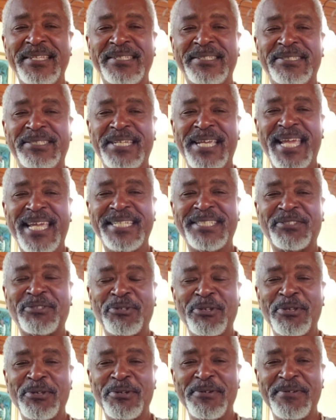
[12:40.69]
cheers
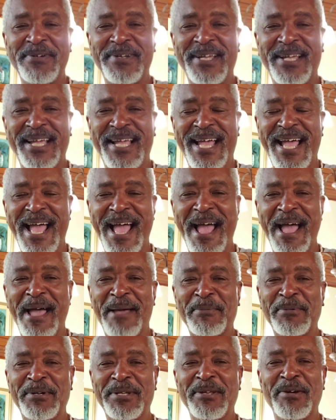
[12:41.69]
to you.
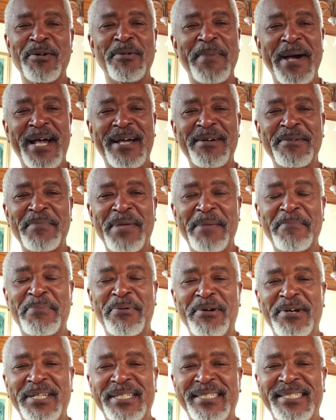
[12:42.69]
I'm going to go back on my
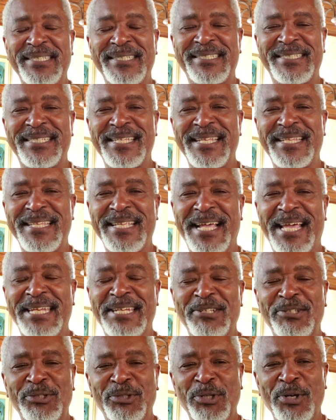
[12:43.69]
porch, sit and
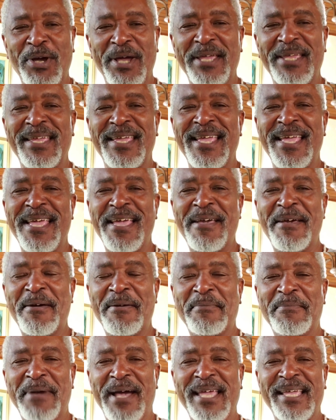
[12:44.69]
enjoy
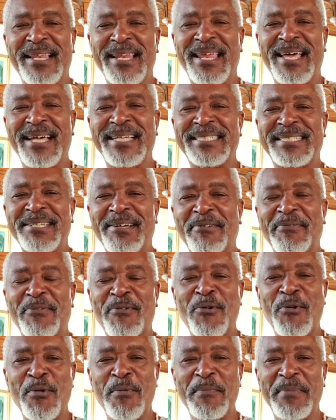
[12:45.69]
my glass of
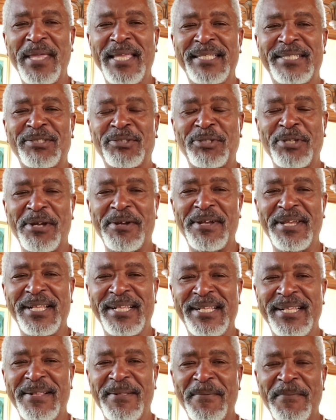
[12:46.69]
homemade sorrel.
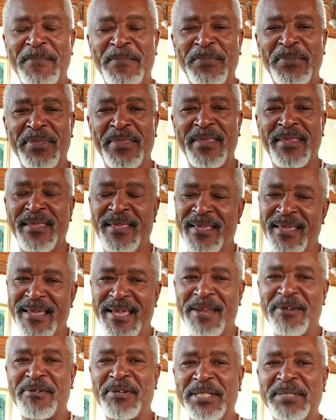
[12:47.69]

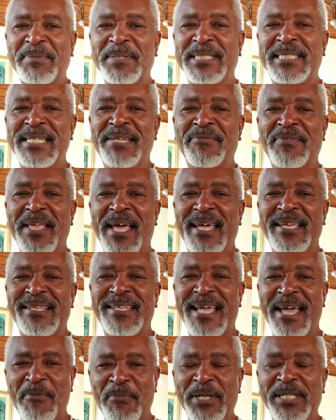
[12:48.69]
And Christmas Eve night,
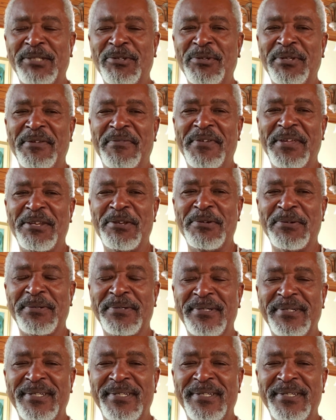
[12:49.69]
I will do the video